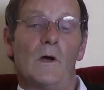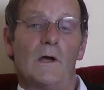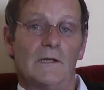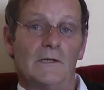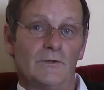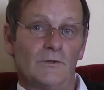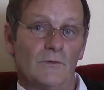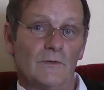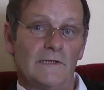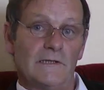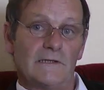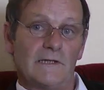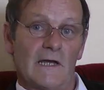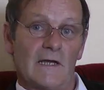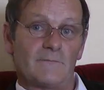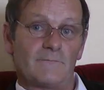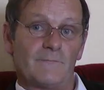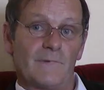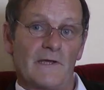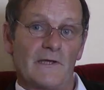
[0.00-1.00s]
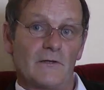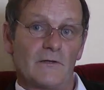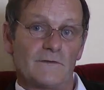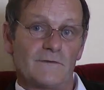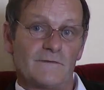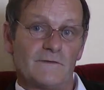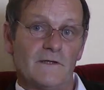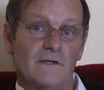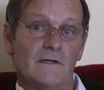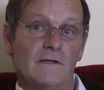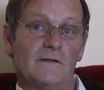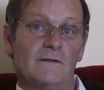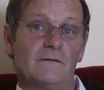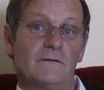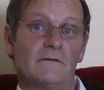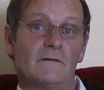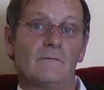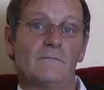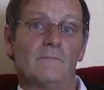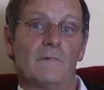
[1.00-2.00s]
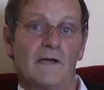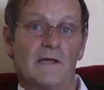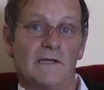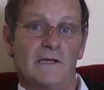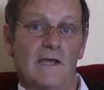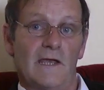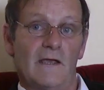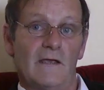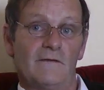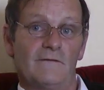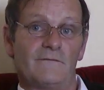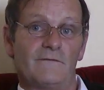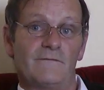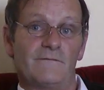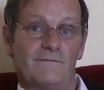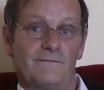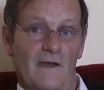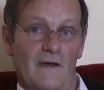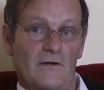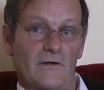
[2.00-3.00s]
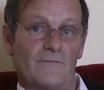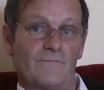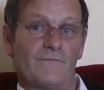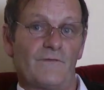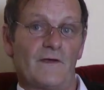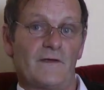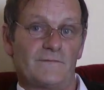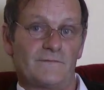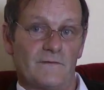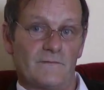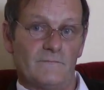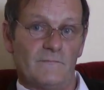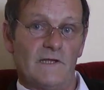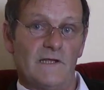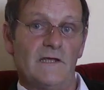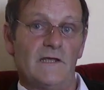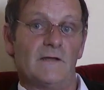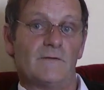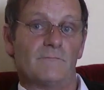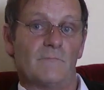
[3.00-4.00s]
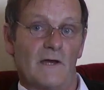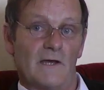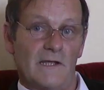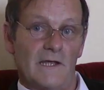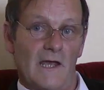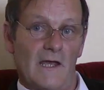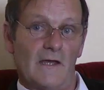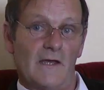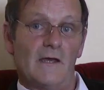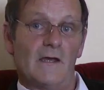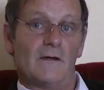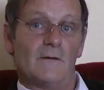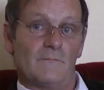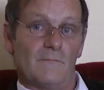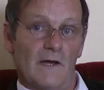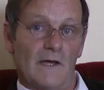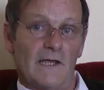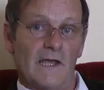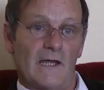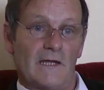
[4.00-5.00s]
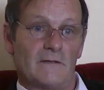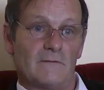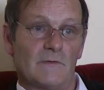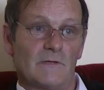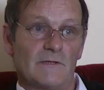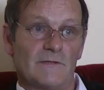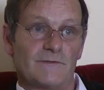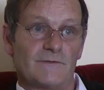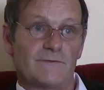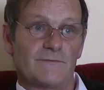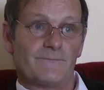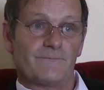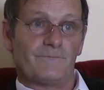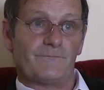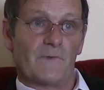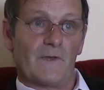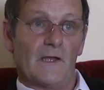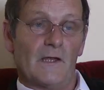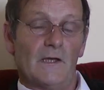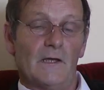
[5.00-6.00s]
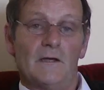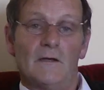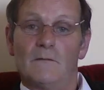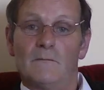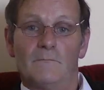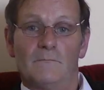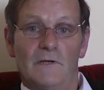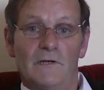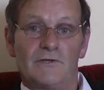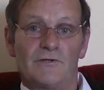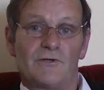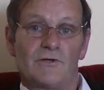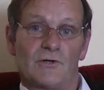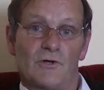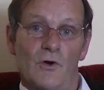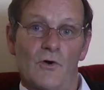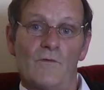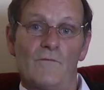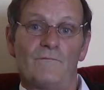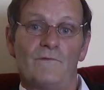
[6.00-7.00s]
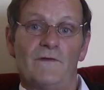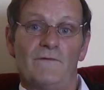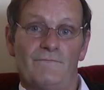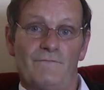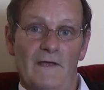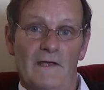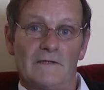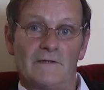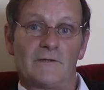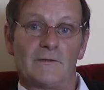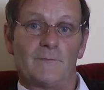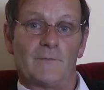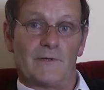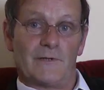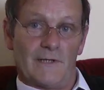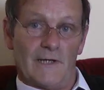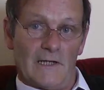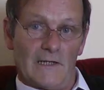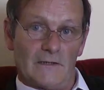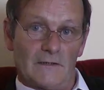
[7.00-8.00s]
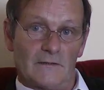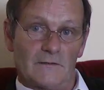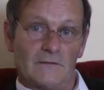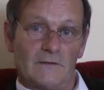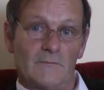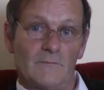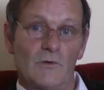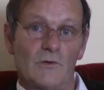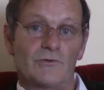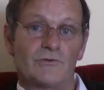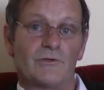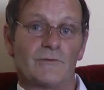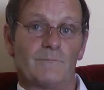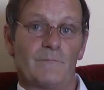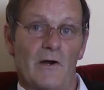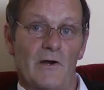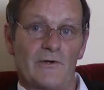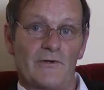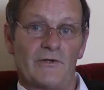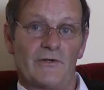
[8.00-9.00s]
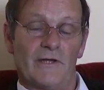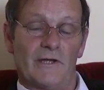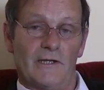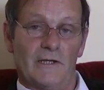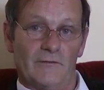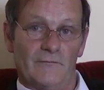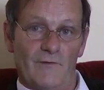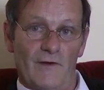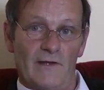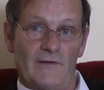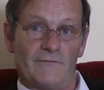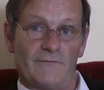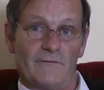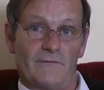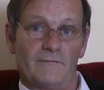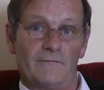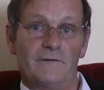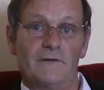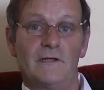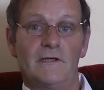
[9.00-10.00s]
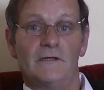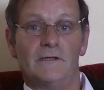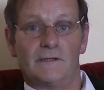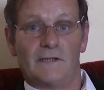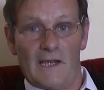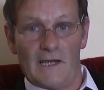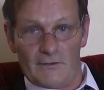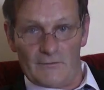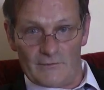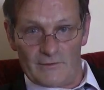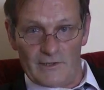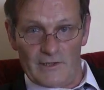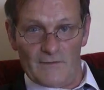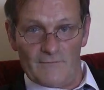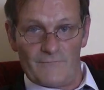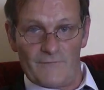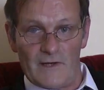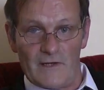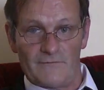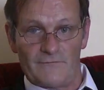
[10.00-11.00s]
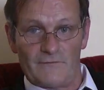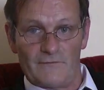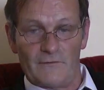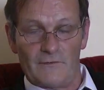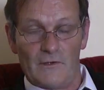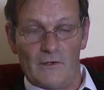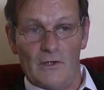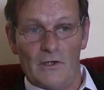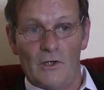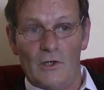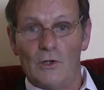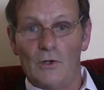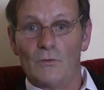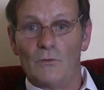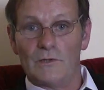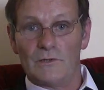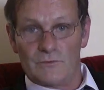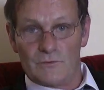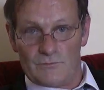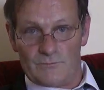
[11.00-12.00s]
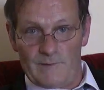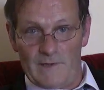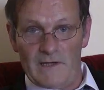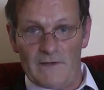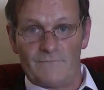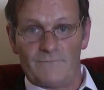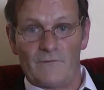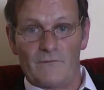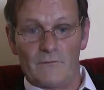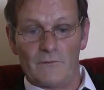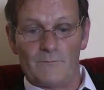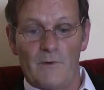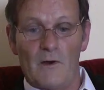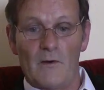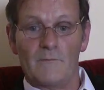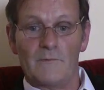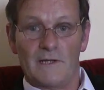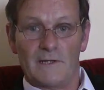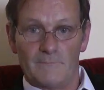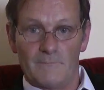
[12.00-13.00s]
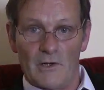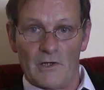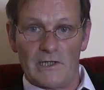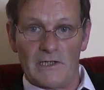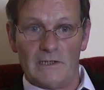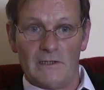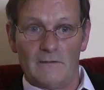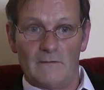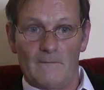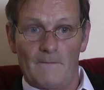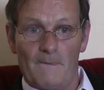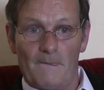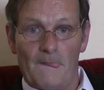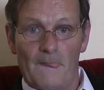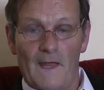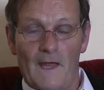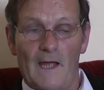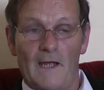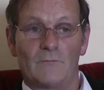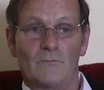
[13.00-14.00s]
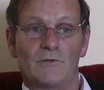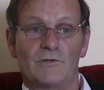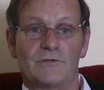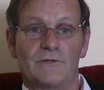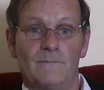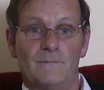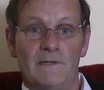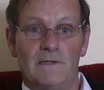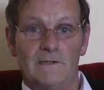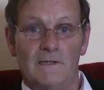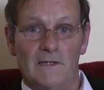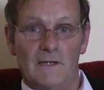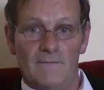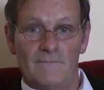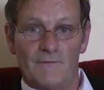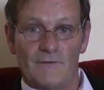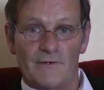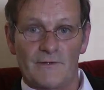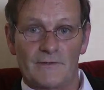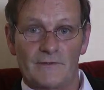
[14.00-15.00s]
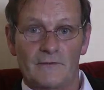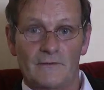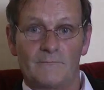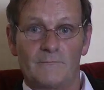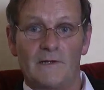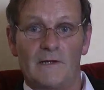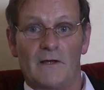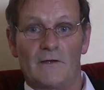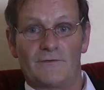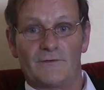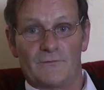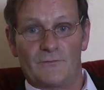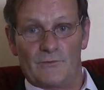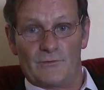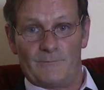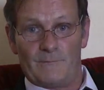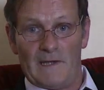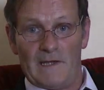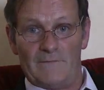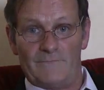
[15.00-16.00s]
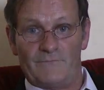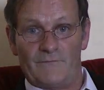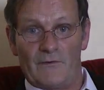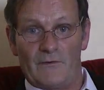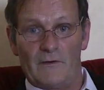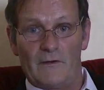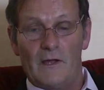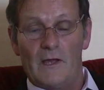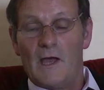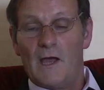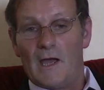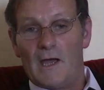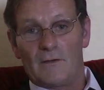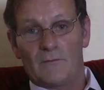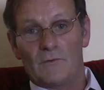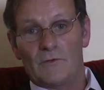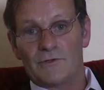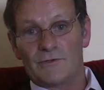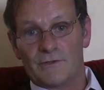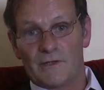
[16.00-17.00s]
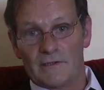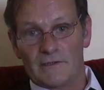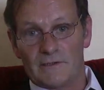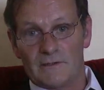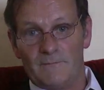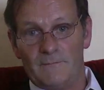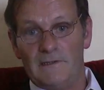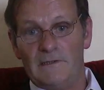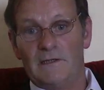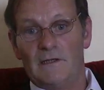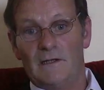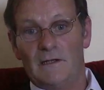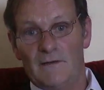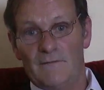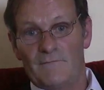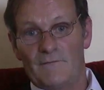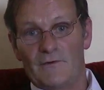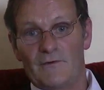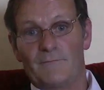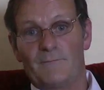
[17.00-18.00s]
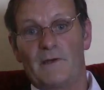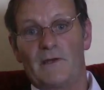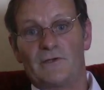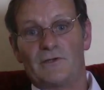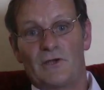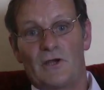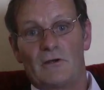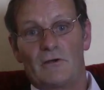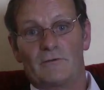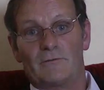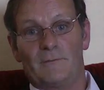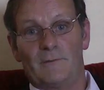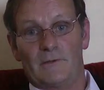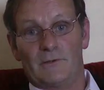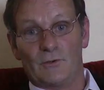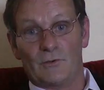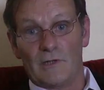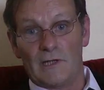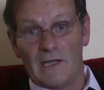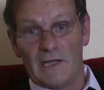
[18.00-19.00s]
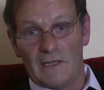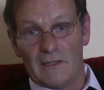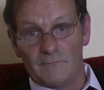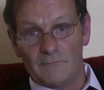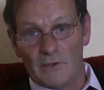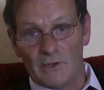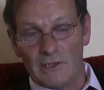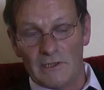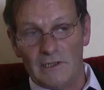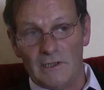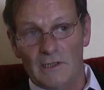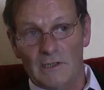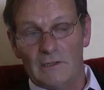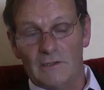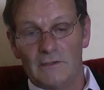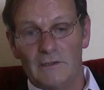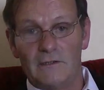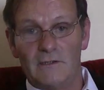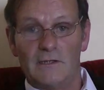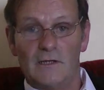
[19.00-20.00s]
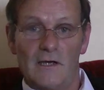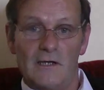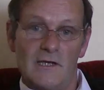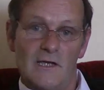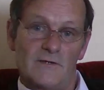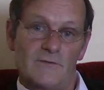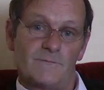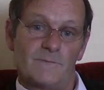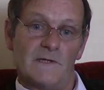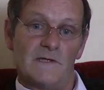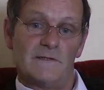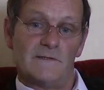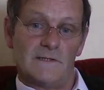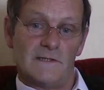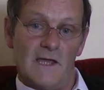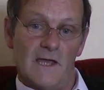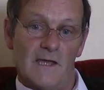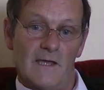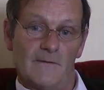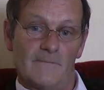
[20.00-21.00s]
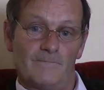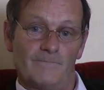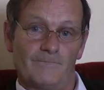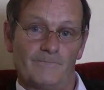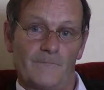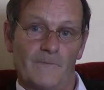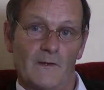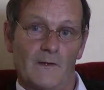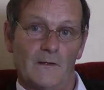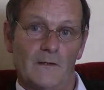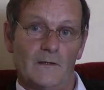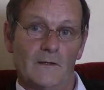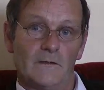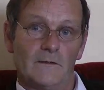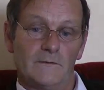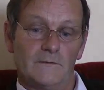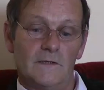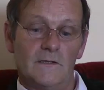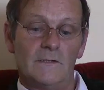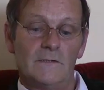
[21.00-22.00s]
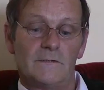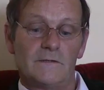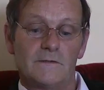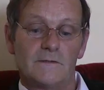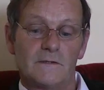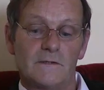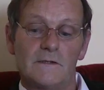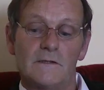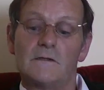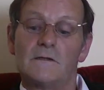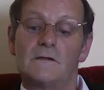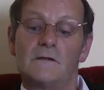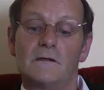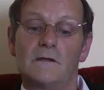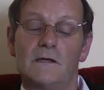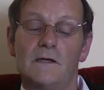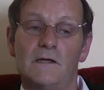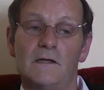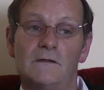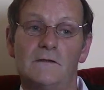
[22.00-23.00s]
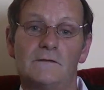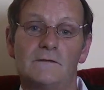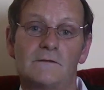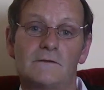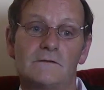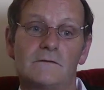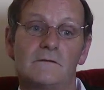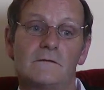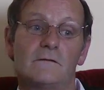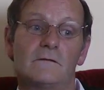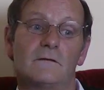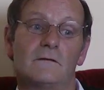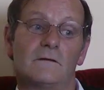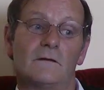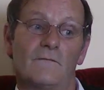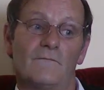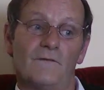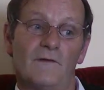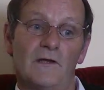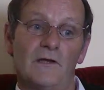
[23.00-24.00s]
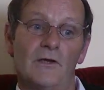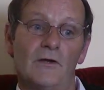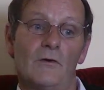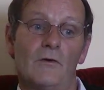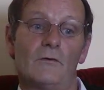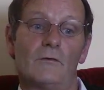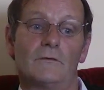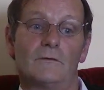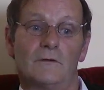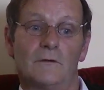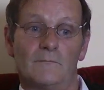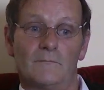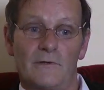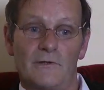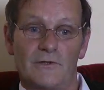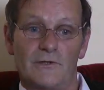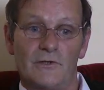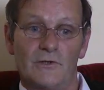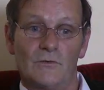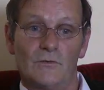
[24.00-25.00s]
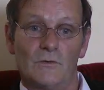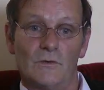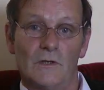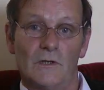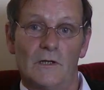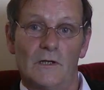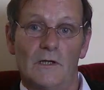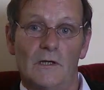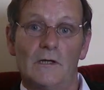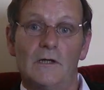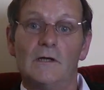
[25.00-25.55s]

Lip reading: while doing that by concealing my case and sacrificing me and my animals, Minister Coveney failed to protect the most important thing in racing, the integrity of racing, which was paid with public money and was to be delivered because it was paid for, and was not to be delivered by charitable donated money to the ISPCA. This is the video number 2.